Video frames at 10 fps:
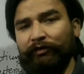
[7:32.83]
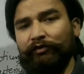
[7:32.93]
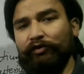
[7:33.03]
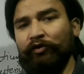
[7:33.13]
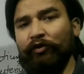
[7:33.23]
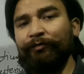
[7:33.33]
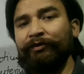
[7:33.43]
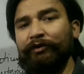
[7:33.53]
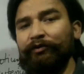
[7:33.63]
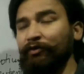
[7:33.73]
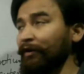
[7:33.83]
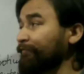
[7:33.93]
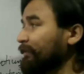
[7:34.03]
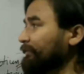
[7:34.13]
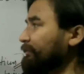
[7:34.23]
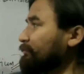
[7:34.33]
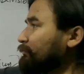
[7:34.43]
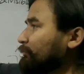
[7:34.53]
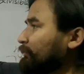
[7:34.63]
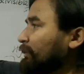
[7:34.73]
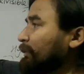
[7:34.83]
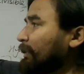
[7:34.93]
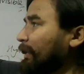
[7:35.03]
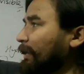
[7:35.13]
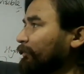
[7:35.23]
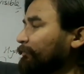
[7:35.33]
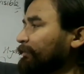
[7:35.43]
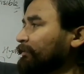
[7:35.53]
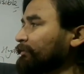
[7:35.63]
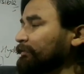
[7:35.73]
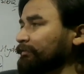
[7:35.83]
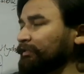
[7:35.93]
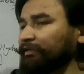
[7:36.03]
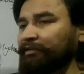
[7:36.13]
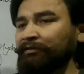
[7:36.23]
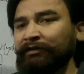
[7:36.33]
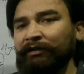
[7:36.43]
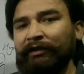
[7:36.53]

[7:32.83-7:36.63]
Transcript: So hope you have understood the atomic theory.